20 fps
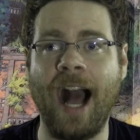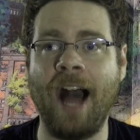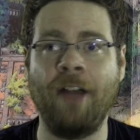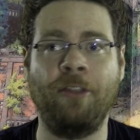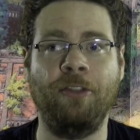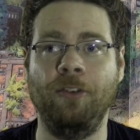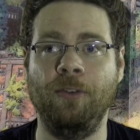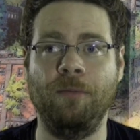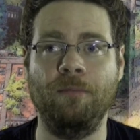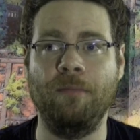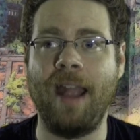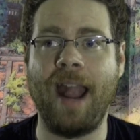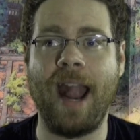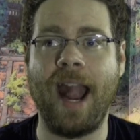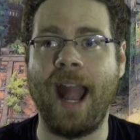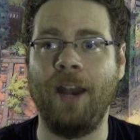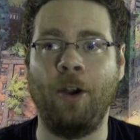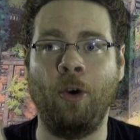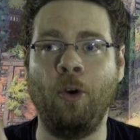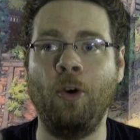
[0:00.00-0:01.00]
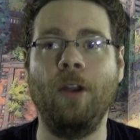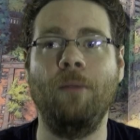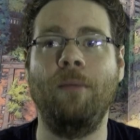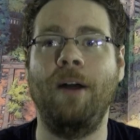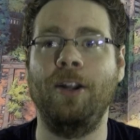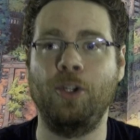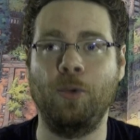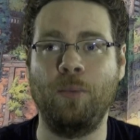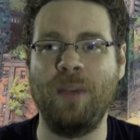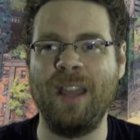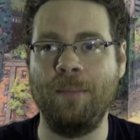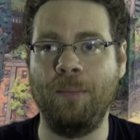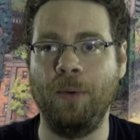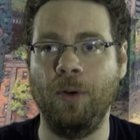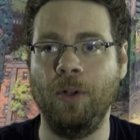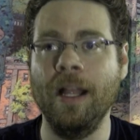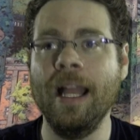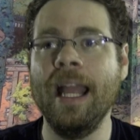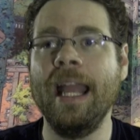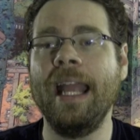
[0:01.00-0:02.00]
Gotham and hurt a bunch of
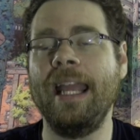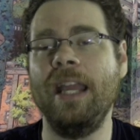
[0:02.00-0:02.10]
people.